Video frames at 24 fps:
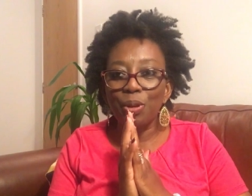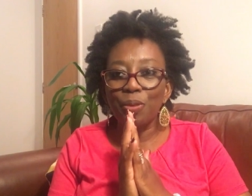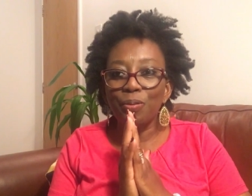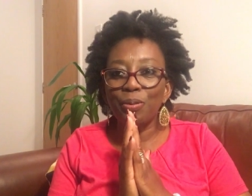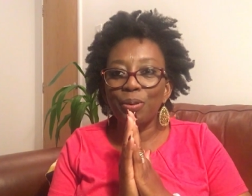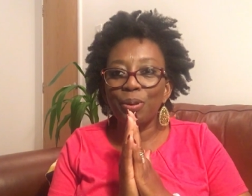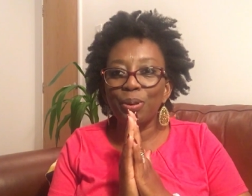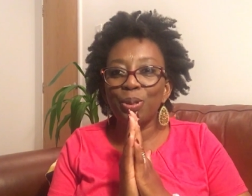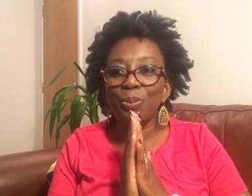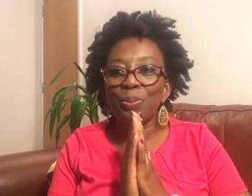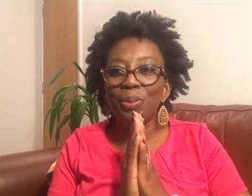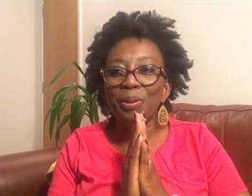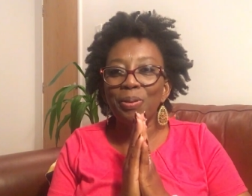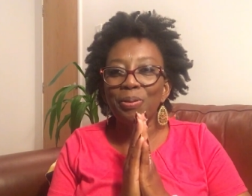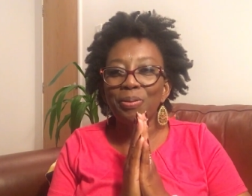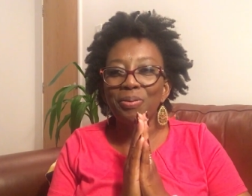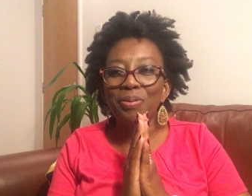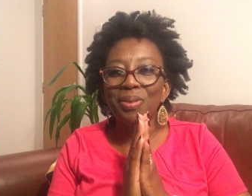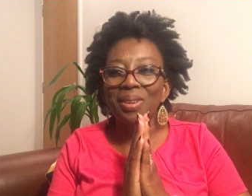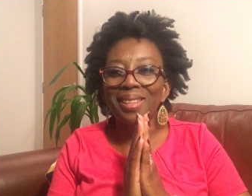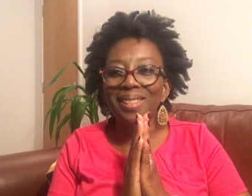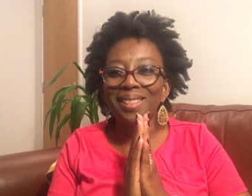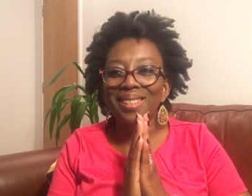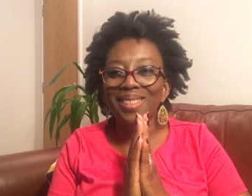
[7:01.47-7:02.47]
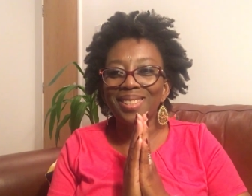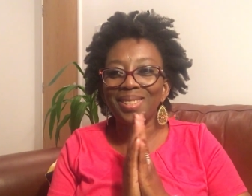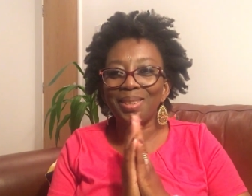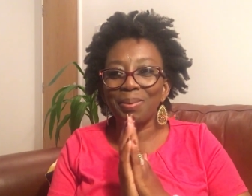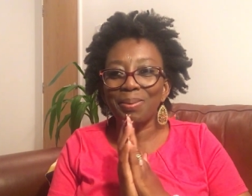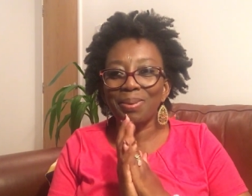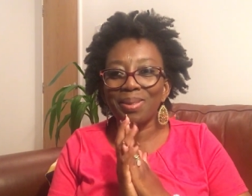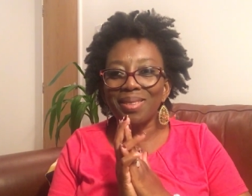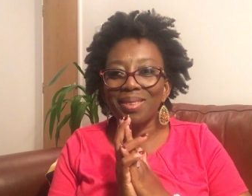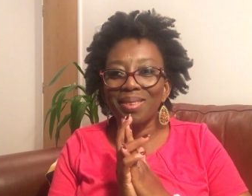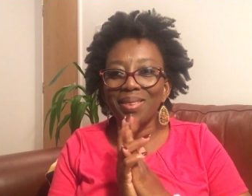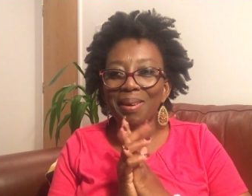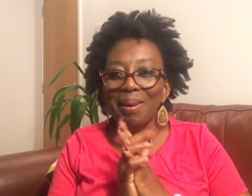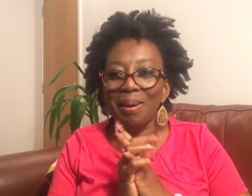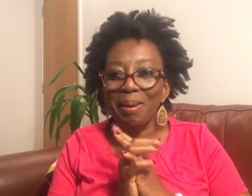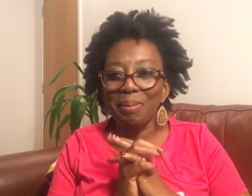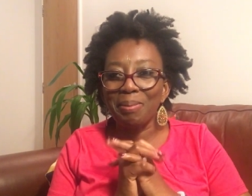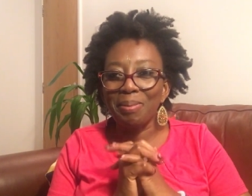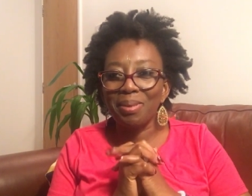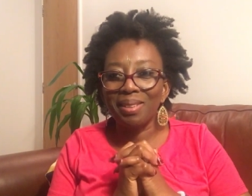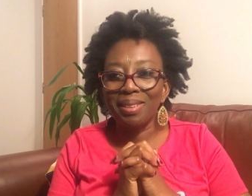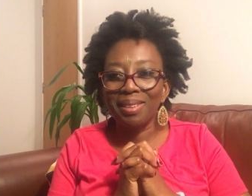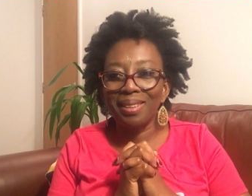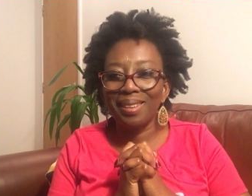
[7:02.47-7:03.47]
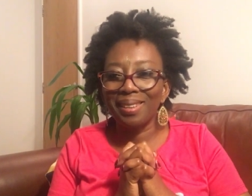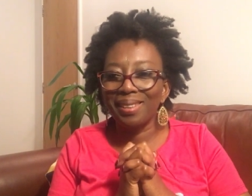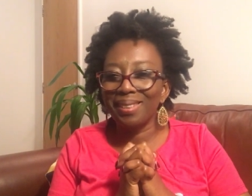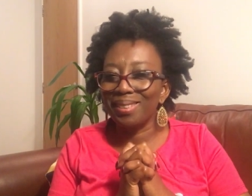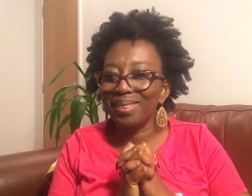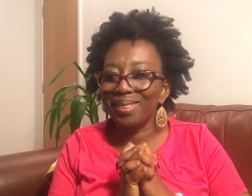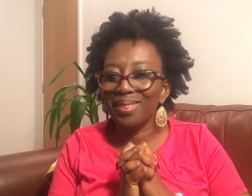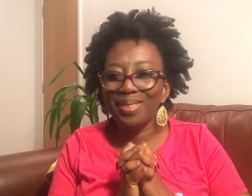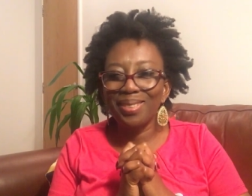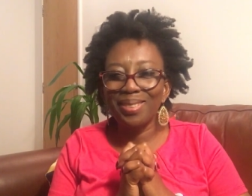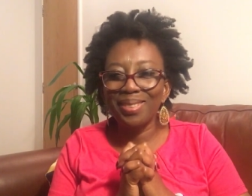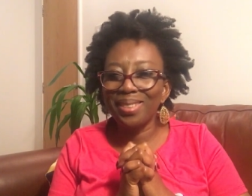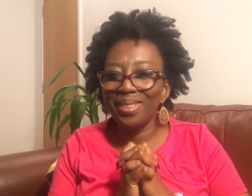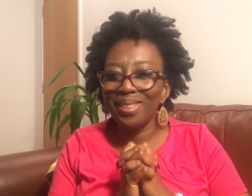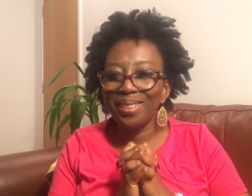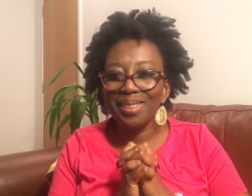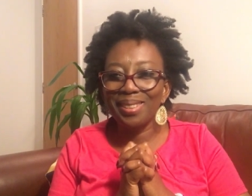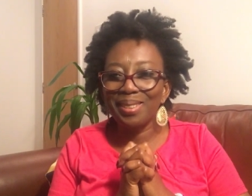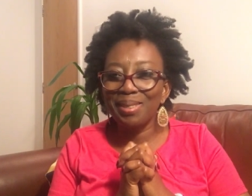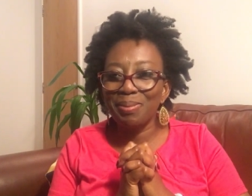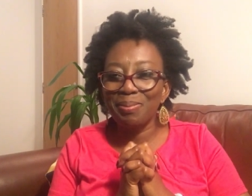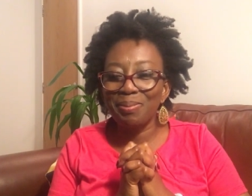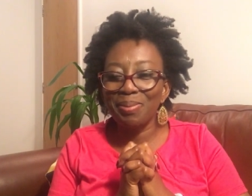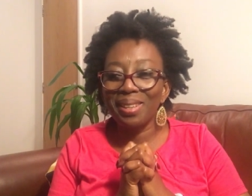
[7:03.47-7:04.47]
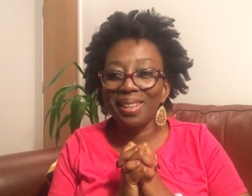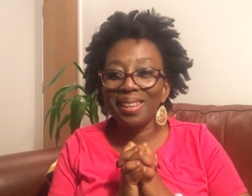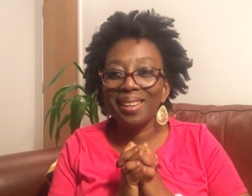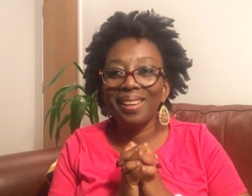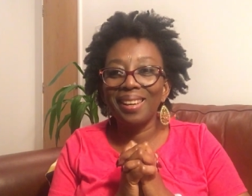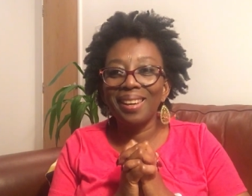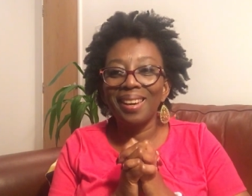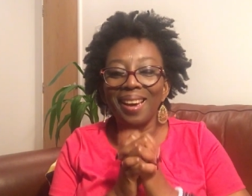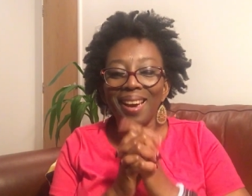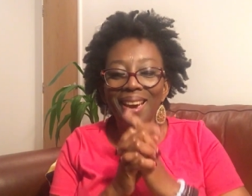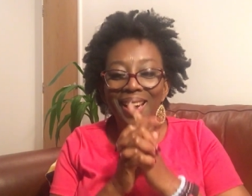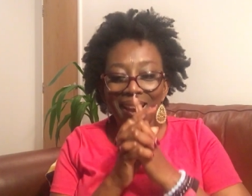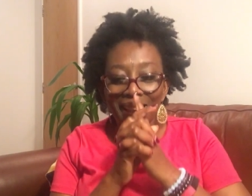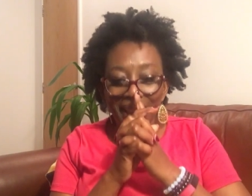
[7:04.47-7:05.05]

forward to my first subscriber. I don't know who you're gonna be.